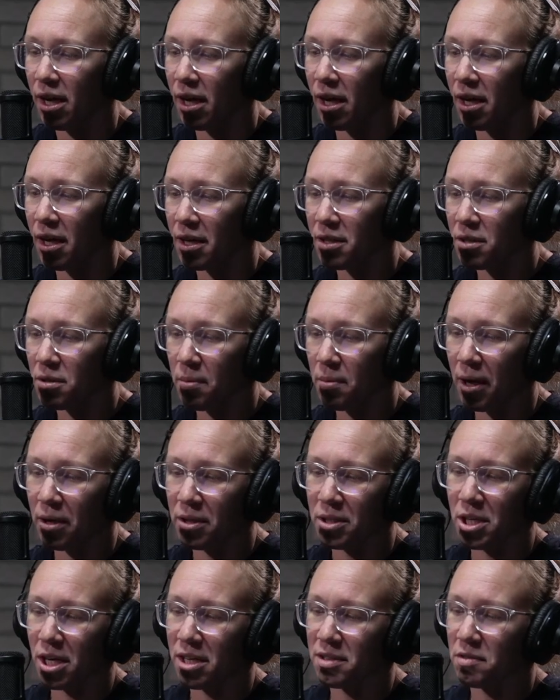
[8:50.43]
And I do
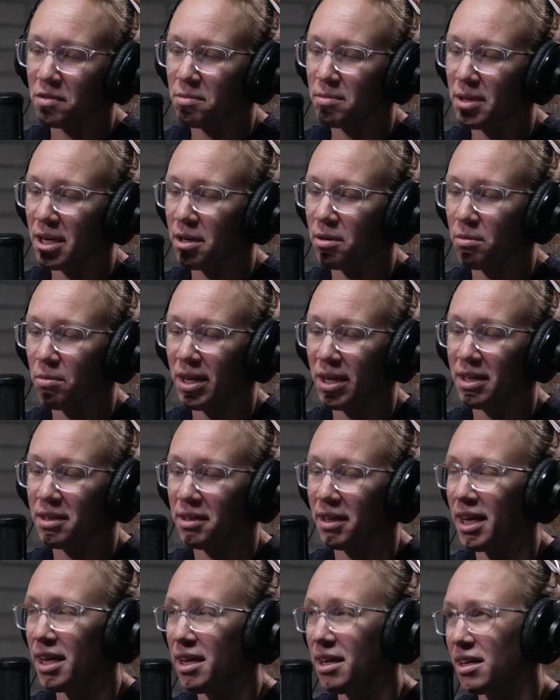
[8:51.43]
apologize for being a week
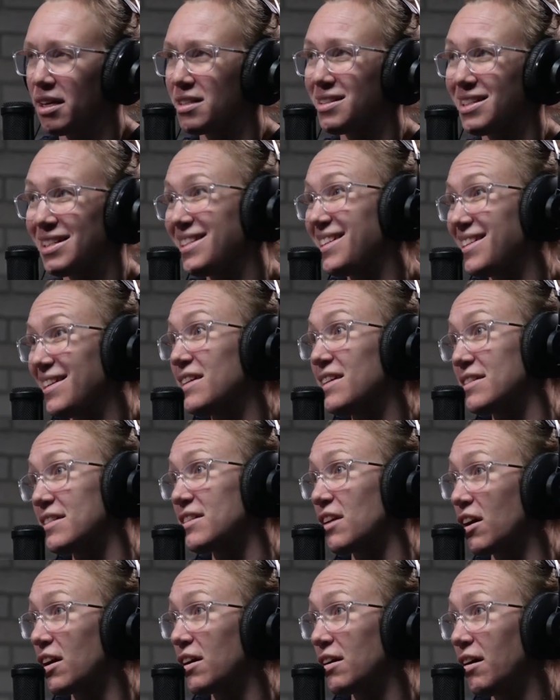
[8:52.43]
late because it didn't
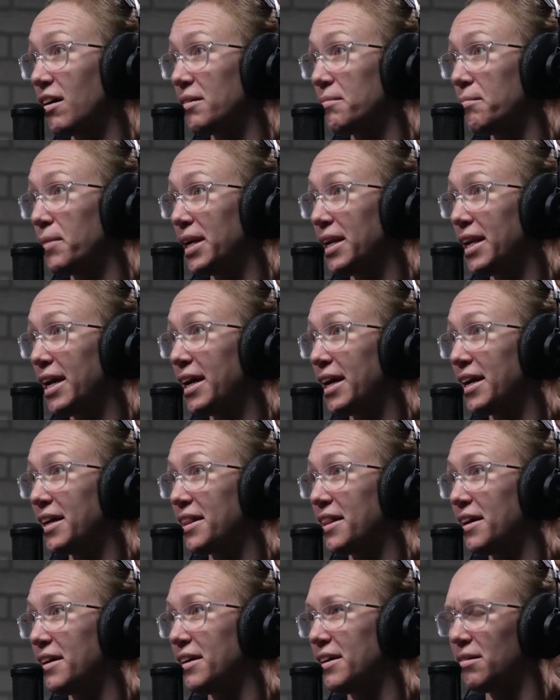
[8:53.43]
start on Monday.
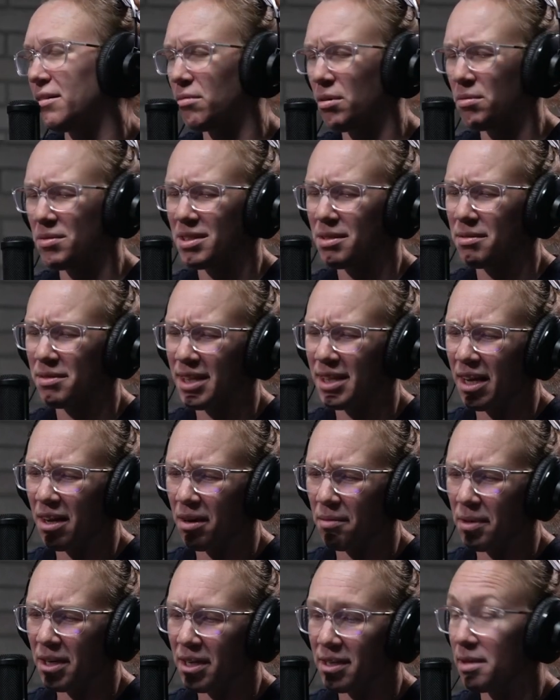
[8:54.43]
What was the day
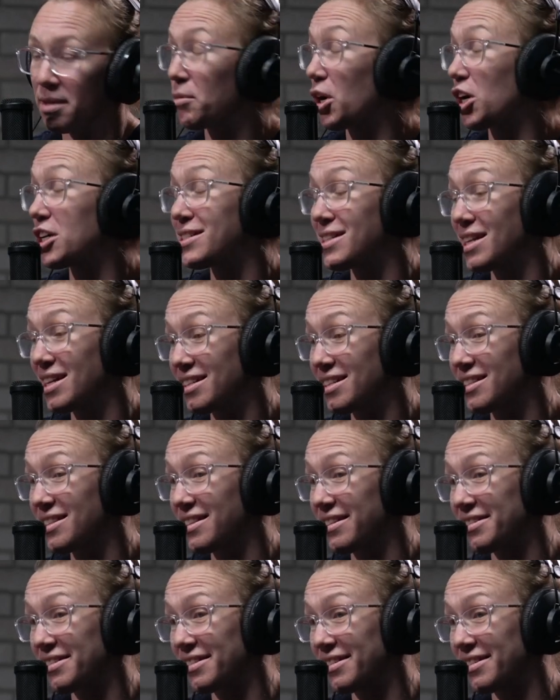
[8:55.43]
on the March 6th?